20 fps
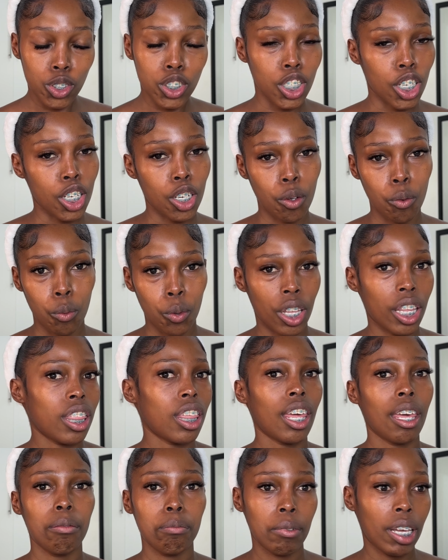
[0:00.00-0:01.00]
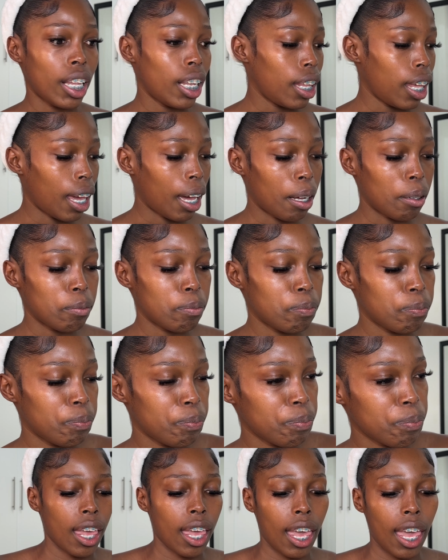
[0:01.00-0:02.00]
journey with Himalaya.
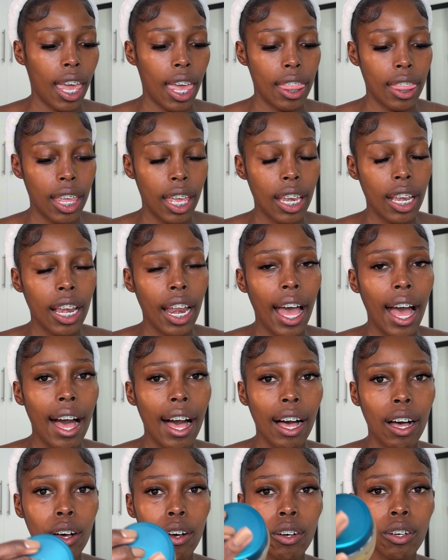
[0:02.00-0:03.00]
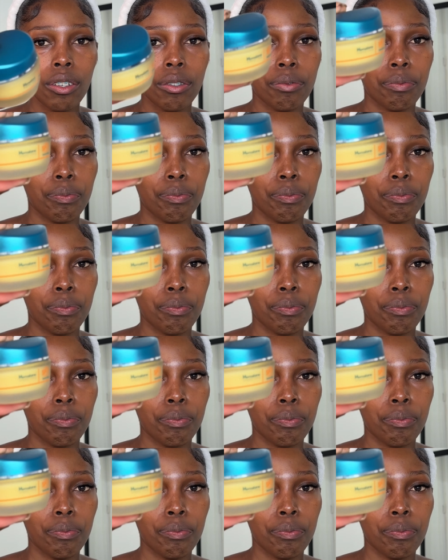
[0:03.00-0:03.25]
And then now